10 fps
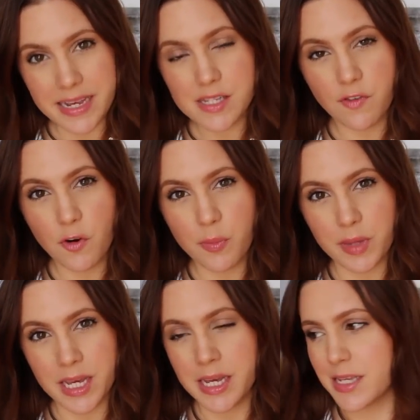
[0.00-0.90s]
This for
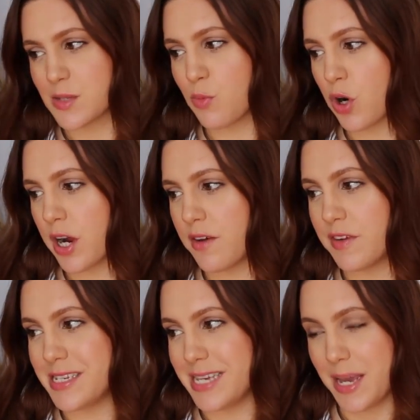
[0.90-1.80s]
me is more
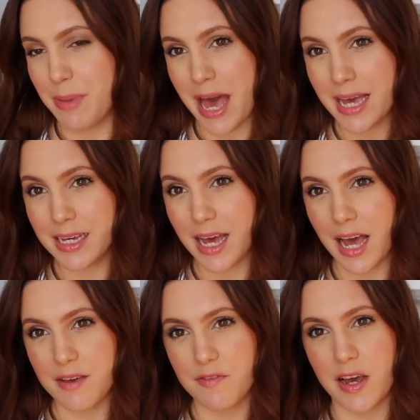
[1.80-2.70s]
of a day bag.
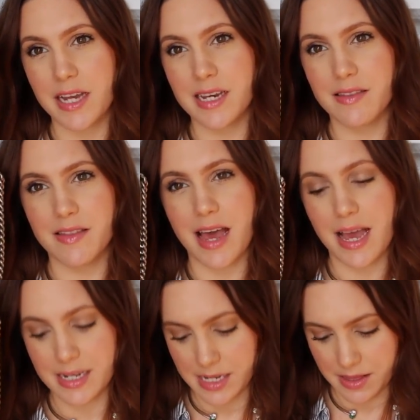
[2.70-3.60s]
I find
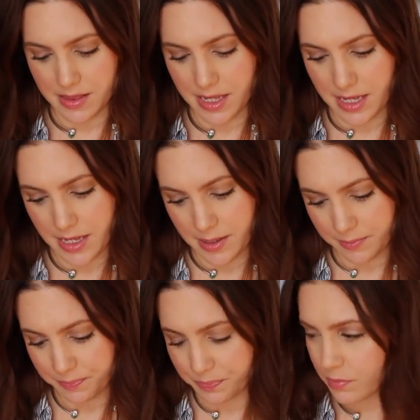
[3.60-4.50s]
that
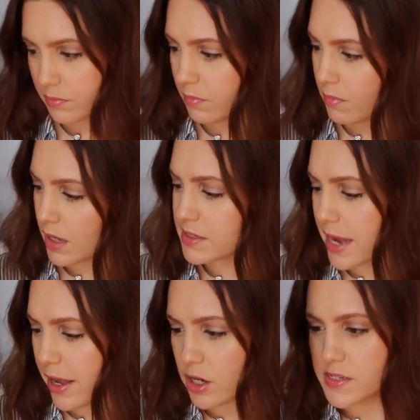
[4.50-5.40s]
the
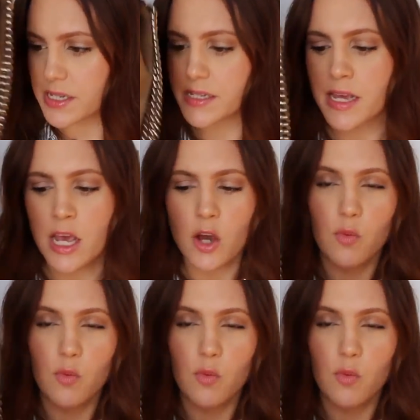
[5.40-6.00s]
Dionysus